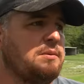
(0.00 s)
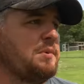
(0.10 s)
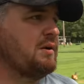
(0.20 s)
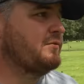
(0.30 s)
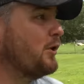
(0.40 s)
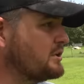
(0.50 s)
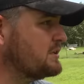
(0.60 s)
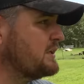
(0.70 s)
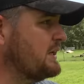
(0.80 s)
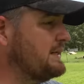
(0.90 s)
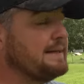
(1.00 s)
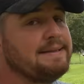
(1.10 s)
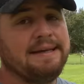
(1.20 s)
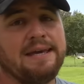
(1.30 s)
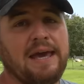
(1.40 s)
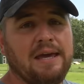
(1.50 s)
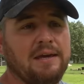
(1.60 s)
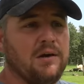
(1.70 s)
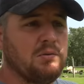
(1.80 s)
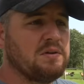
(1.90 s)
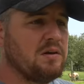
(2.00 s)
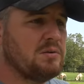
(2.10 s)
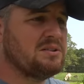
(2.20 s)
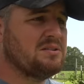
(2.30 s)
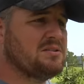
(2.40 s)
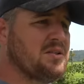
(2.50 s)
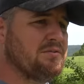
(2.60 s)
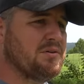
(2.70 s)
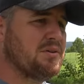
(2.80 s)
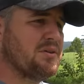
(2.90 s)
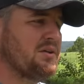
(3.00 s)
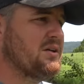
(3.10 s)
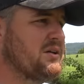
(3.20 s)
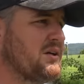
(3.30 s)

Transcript: But unfortunately, it did take a goat, which is never good.